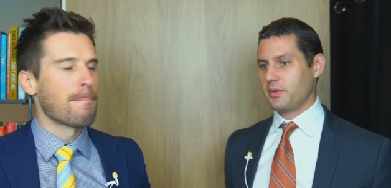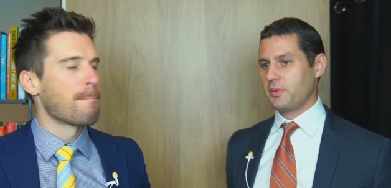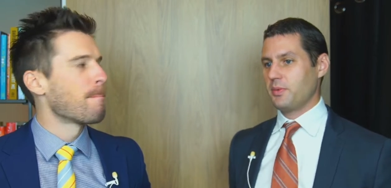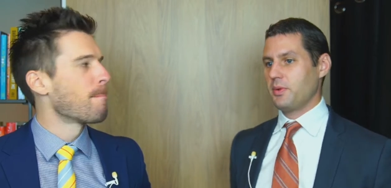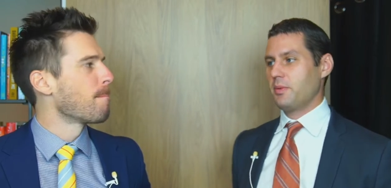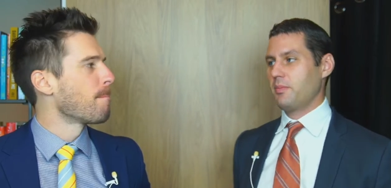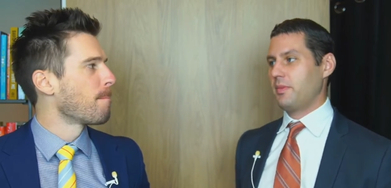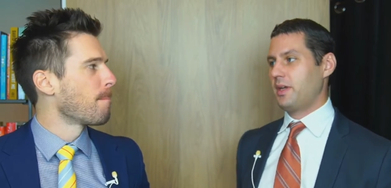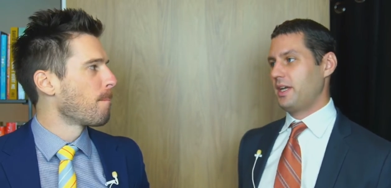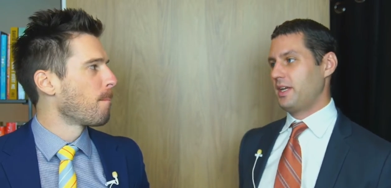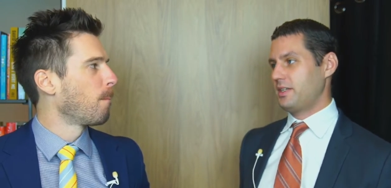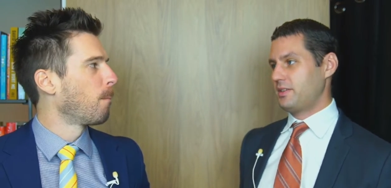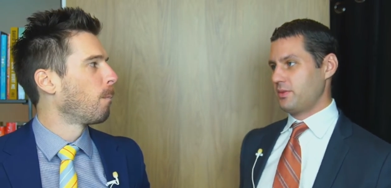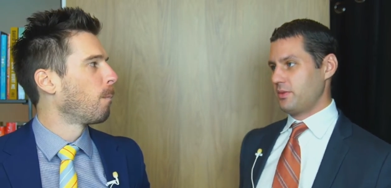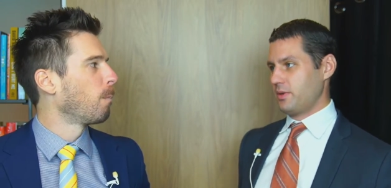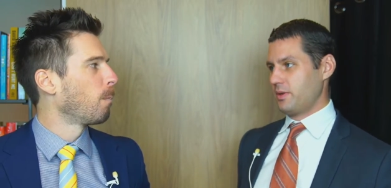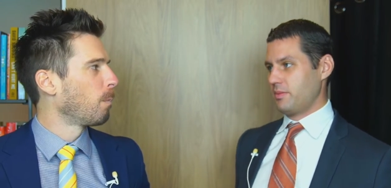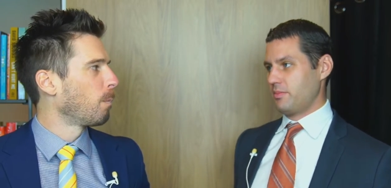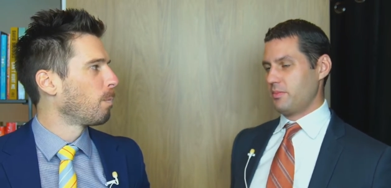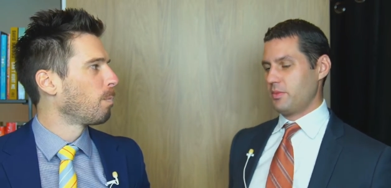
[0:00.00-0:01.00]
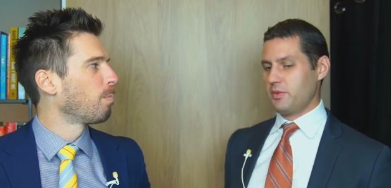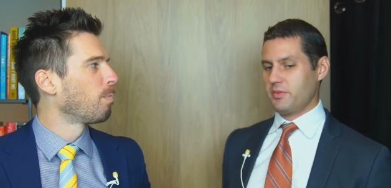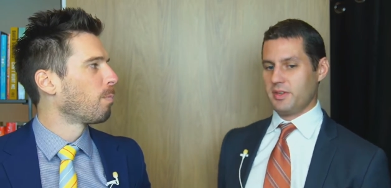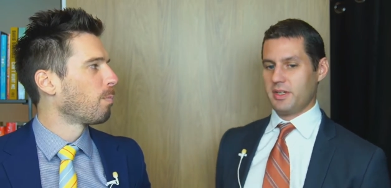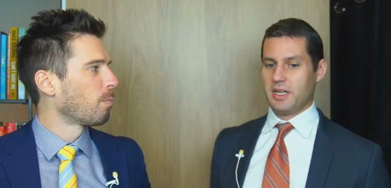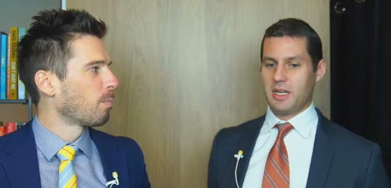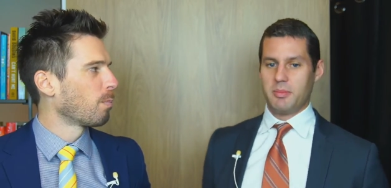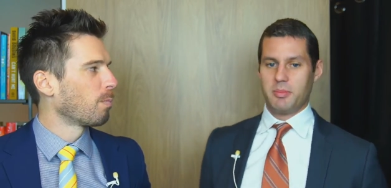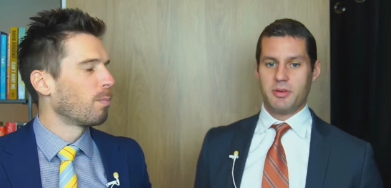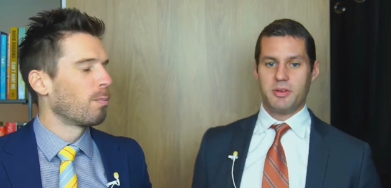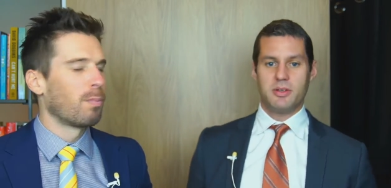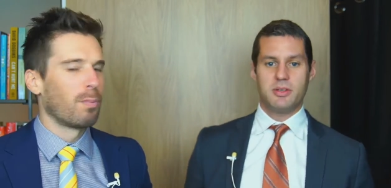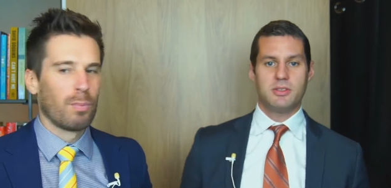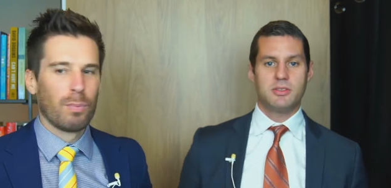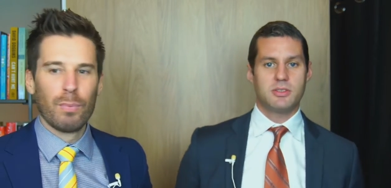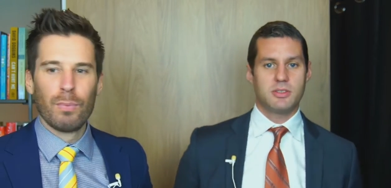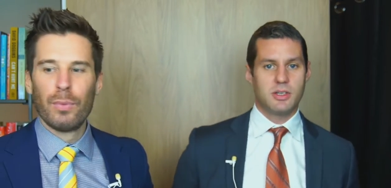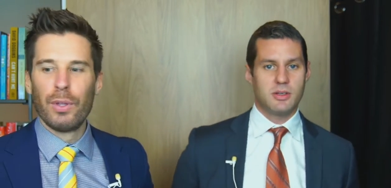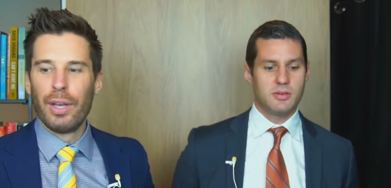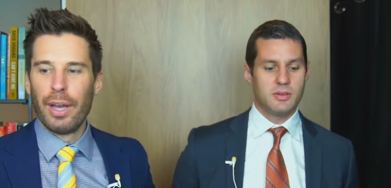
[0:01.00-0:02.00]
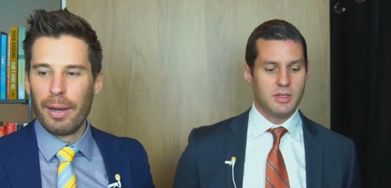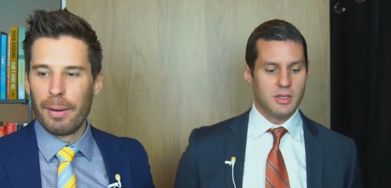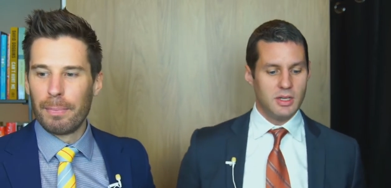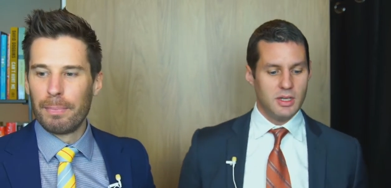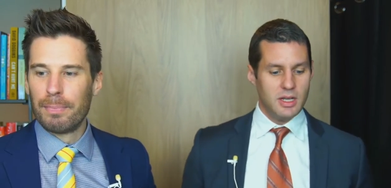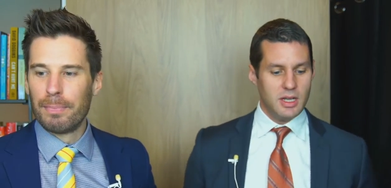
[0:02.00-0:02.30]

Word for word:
Speaker 1: a roommate or moving neighborhoods. So. Yeah.